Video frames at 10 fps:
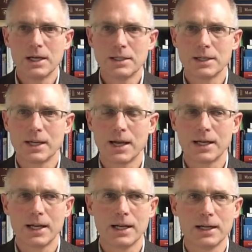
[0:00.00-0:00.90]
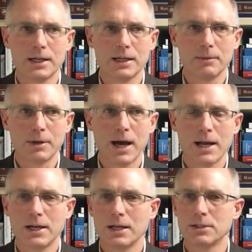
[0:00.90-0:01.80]
to kind of get a
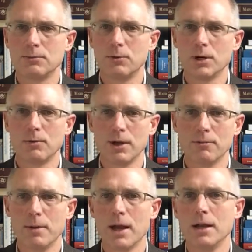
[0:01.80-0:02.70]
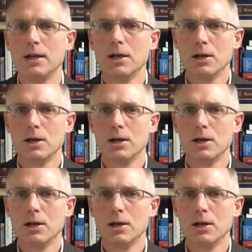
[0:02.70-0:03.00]
context of where we have been,